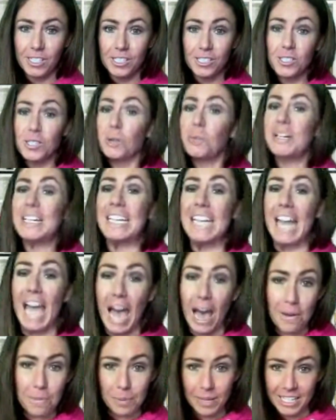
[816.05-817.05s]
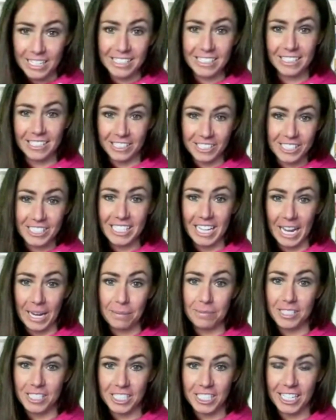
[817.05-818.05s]
So, would now be a good
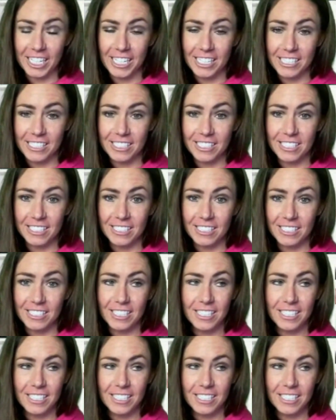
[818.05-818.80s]
time to change?